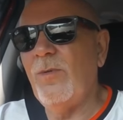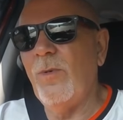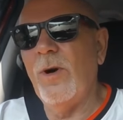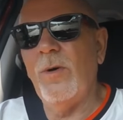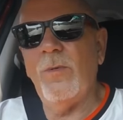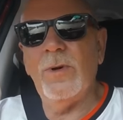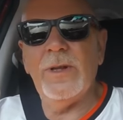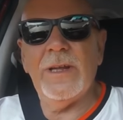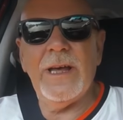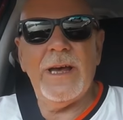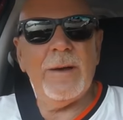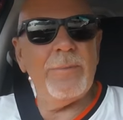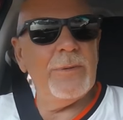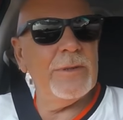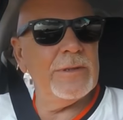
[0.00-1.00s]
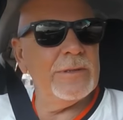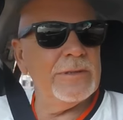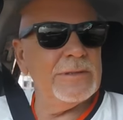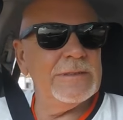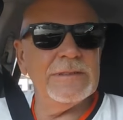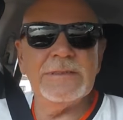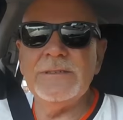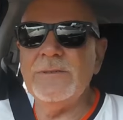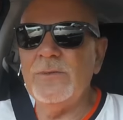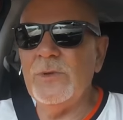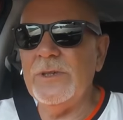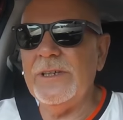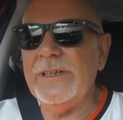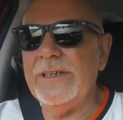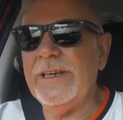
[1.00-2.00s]
What will happen?
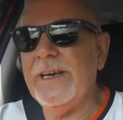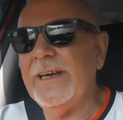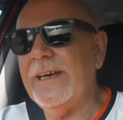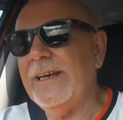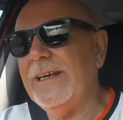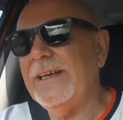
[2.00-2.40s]
Will he get